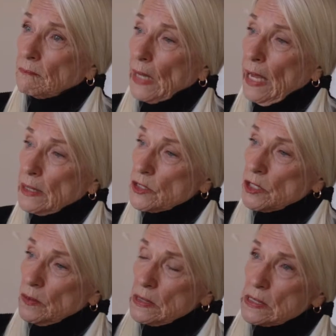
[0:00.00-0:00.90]
And
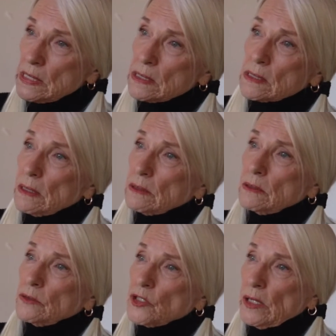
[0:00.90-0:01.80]
so is this
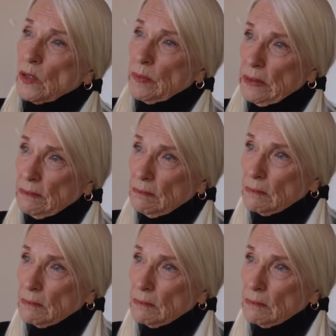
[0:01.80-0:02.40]
gentleman,